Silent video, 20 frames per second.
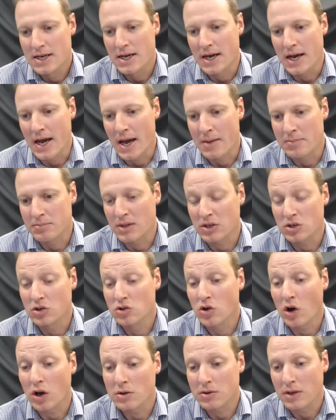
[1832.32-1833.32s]
that you're
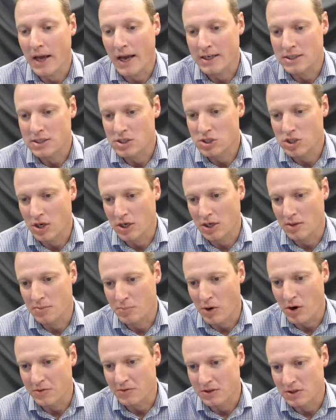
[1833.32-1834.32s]
not actually showing a
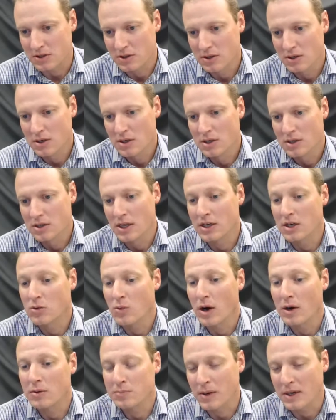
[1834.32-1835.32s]
profit, then you
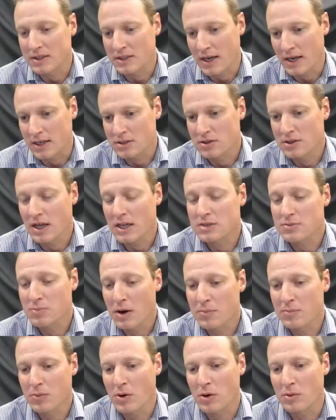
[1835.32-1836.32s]
won't pay tax. So that's my
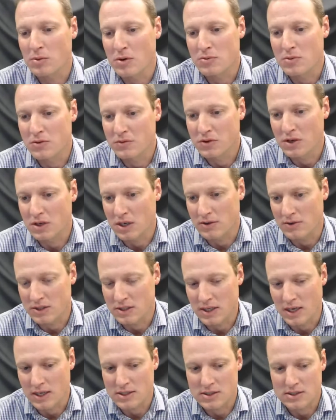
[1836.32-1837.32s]
problem with turnover
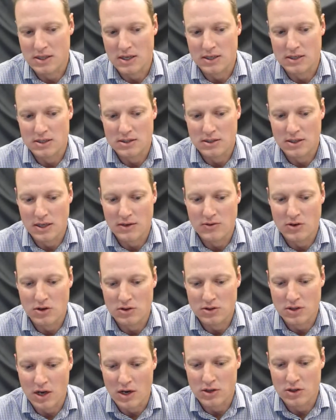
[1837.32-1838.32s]
tax, is that even
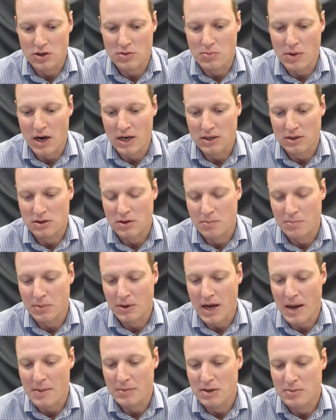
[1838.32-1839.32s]
although the
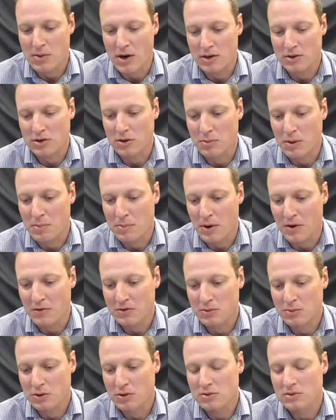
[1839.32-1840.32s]
company might not be
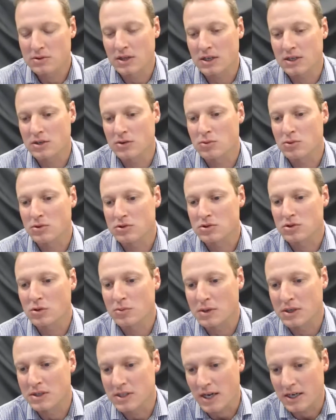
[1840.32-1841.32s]
profitable, that you will still
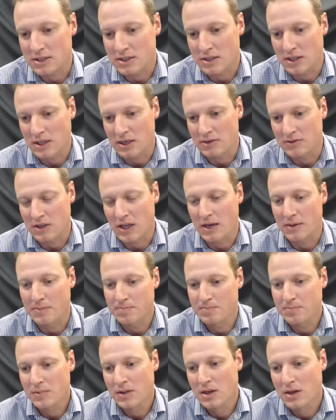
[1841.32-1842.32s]
be taxed at the end of the day.
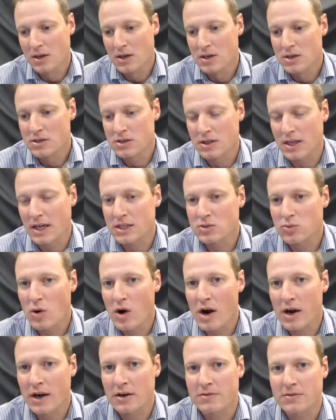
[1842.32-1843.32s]
So that's
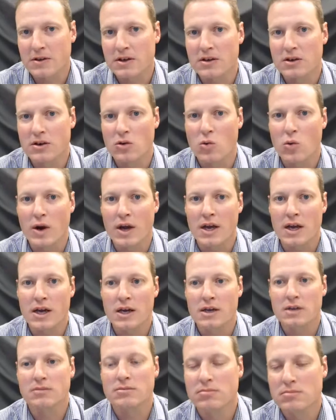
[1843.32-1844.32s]
why I think
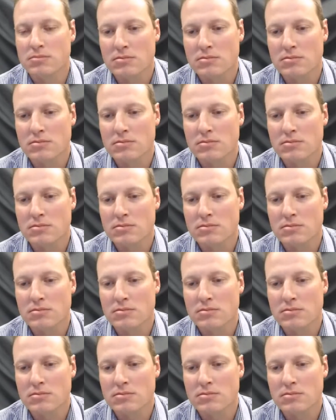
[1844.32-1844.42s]
it's